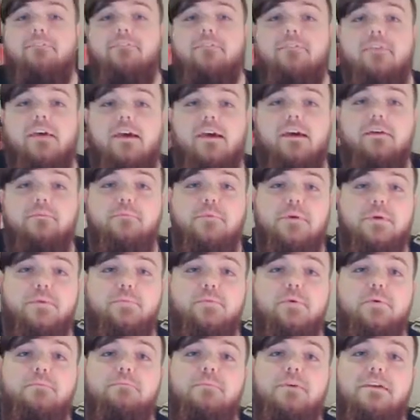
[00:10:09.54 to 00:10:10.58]
that, we
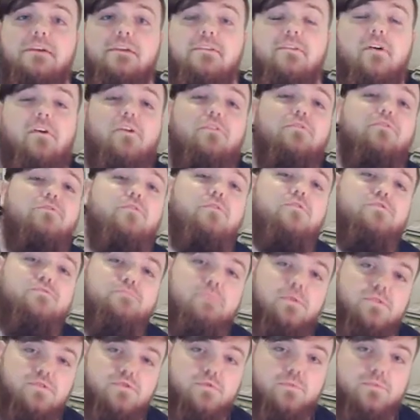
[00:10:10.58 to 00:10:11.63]
repeat our first
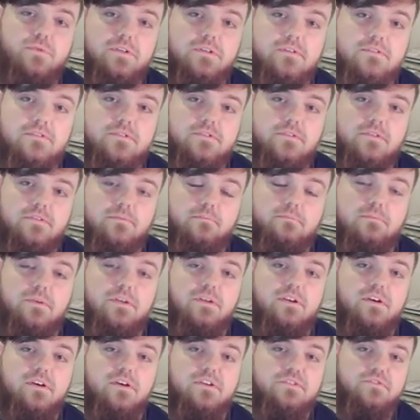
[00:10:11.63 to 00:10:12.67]
puzzle piece
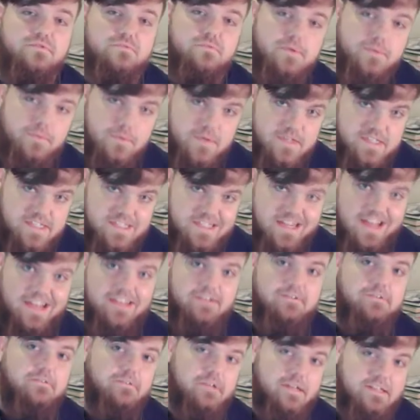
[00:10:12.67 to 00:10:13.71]
because we
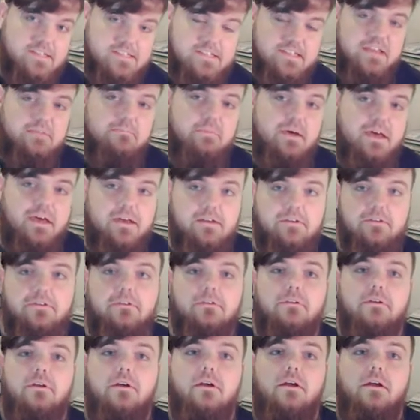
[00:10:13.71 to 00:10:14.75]
recycle that same pattern.
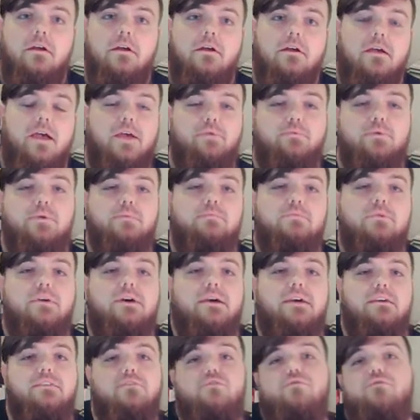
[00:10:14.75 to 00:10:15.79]
and we play
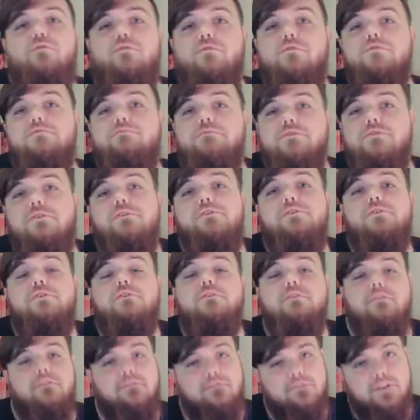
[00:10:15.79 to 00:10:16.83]
the first position
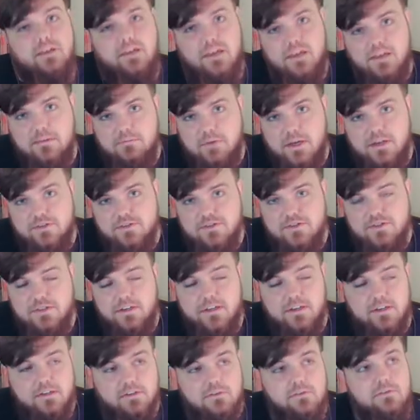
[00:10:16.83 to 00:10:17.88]
of the A major
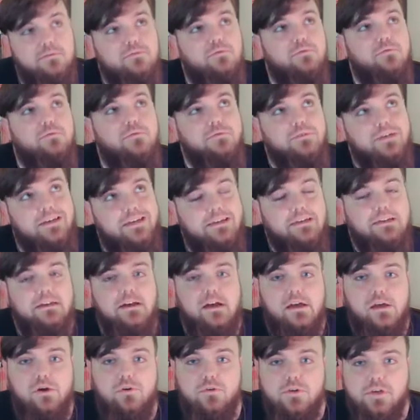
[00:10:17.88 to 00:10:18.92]
scale, or the A
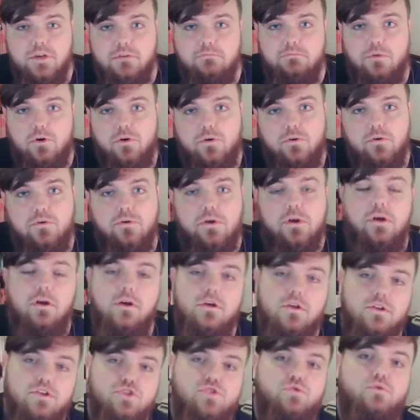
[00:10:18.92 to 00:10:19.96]
Ionian Mode,
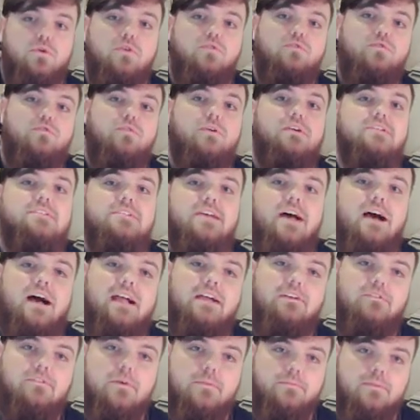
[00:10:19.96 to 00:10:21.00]
12 frets
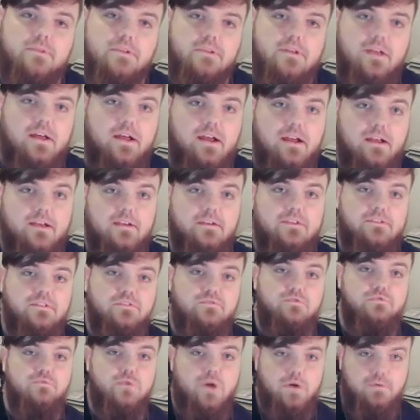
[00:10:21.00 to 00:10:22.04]
higher up the neck than from
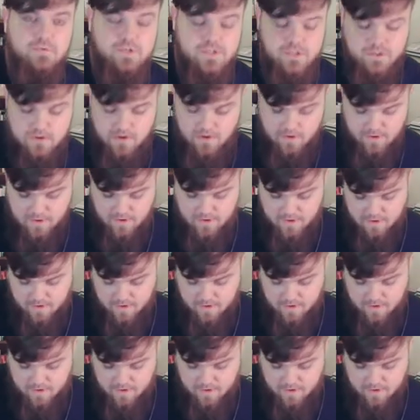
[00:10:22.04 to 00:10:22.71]
where we started.